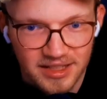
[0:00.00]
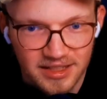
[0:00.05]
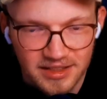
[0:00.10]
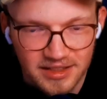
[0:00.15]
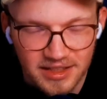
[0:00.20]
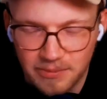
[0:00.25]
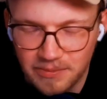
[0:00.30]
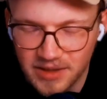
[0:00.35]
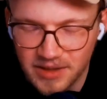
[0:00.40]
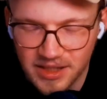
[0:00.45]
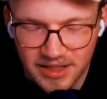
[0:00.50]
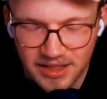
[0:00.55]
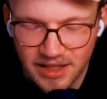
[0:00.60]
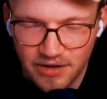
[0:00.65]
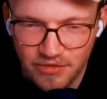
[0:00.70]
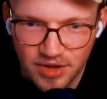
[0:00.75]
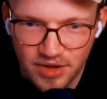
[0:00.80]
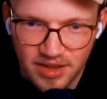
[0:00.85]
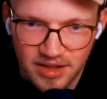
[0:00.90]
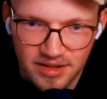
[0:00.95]
building
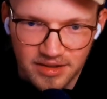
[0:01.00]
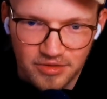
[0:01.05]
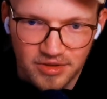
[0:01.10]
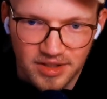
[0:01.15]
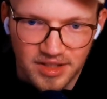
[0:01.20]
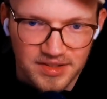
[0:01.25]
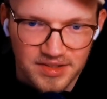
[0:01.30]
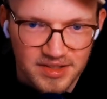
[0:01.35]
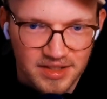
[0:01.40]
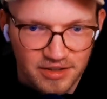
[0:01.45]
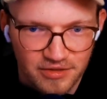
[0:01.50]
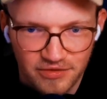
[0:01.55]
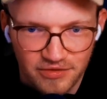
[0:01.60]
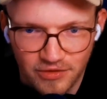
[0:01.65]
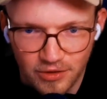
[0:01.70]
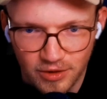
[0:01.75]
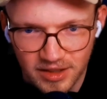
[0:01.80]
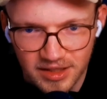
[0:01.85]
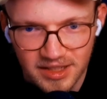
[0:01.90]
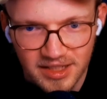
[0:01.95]
everything in Rust. They're fully
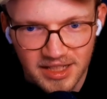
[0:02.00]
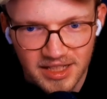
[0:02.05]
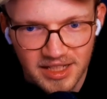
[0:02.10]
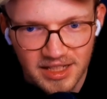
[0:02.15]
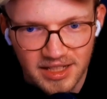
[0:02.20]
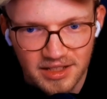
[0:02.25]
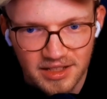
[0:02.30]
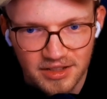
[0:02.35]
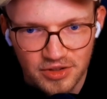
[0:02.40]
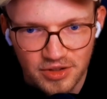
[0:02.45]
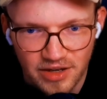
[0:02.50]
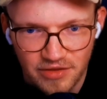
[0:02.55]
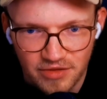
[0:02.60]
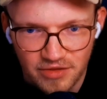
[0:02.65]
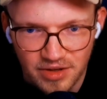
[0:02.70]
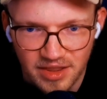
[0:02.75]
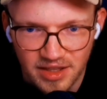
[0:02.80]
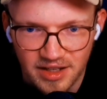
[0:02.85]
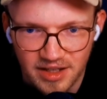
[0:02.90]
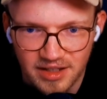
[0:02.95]
leaning into
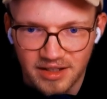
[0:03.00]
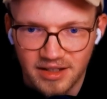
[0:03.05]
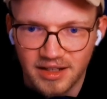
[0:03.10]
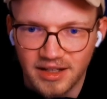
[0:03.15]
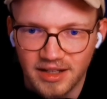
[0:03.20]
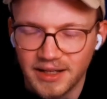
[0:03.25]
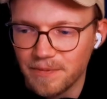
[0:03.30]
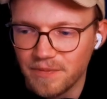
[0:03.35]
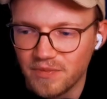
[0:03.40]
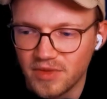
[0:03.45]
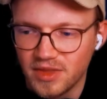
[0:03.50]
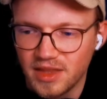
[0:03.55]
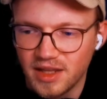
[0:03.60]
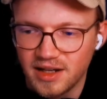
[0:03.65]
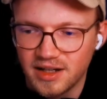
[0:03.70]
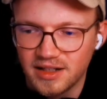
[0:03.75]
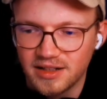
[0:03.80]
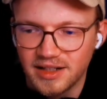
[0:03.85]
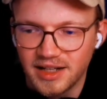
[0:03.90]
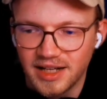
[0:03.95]
everything
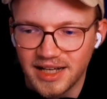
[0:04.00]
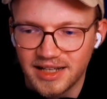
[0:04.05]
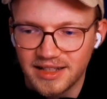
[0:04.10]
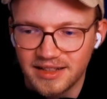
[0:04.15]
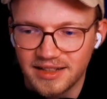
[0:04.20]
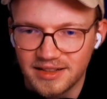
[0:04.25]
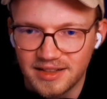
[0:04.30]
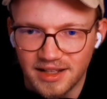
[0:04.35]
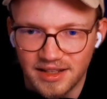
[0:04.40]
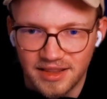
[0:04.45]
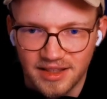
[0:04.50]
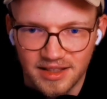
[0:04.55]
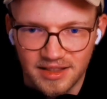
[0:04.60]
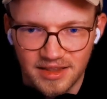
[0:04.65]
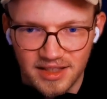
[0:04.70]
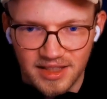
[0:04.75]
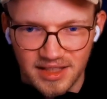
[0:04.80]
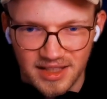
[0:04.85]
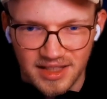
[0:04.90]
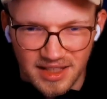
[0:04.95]
there. And I think
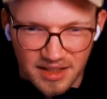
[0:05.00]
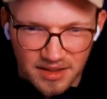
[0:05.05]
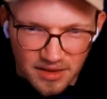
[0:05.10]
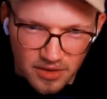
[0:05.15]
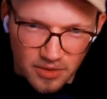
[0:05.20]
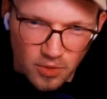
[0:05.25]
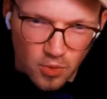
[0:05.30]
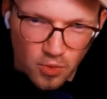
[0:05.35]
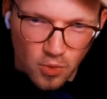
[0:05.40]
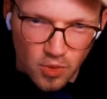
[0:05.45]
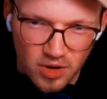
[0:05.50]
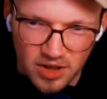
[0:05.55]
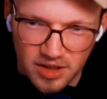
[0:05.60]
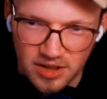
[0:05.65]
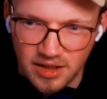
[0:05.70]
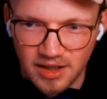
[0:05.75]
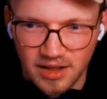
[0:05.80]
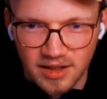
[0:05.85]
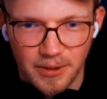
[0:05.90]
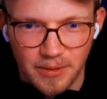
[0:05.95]
the either or,
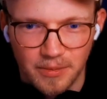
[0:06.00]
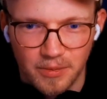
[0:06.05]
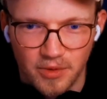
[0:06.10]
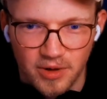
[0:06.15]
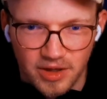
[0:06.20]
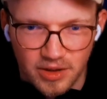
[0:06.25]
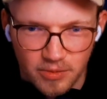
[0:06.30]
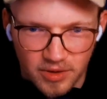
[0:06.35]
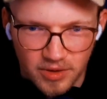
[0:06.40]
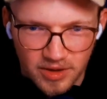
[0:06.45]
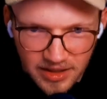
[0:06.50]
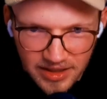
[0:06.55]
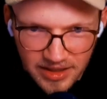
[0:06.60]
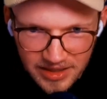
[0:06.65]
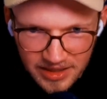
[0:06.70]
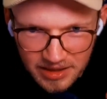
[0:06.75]
where you want to like